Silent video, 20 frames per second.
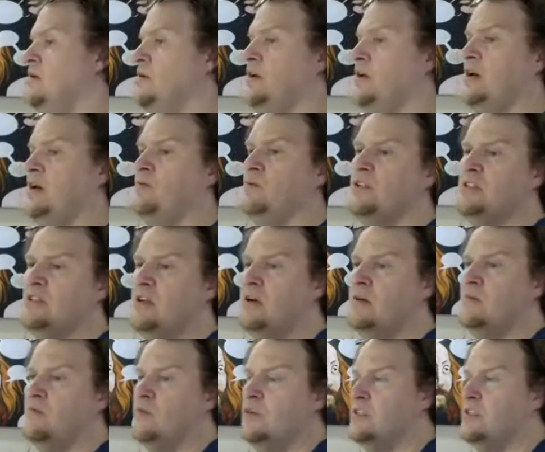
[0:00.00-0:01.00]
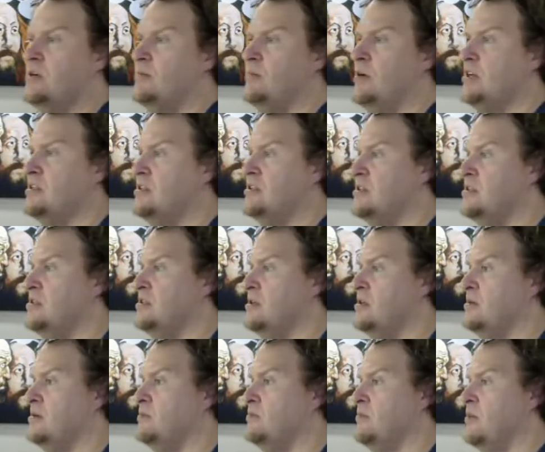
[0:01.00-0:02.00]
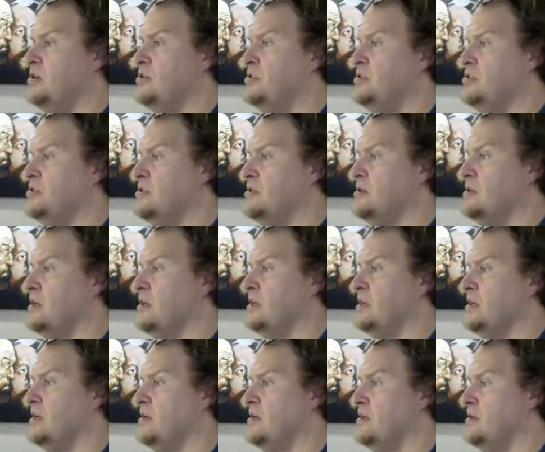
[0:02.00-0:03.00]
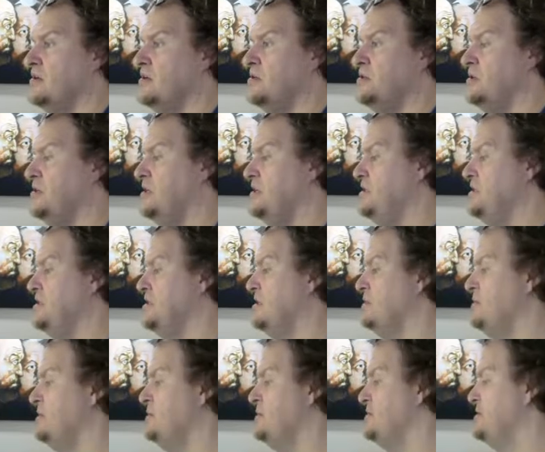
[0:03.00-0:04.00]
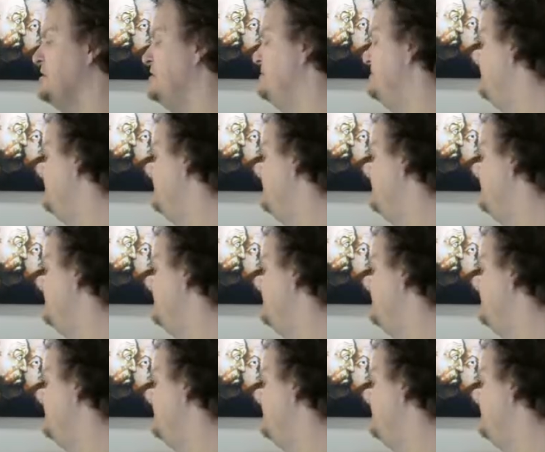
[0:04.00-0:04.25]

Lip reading: Okay, what's our monsters or Martians look like? Or should I just come up with something?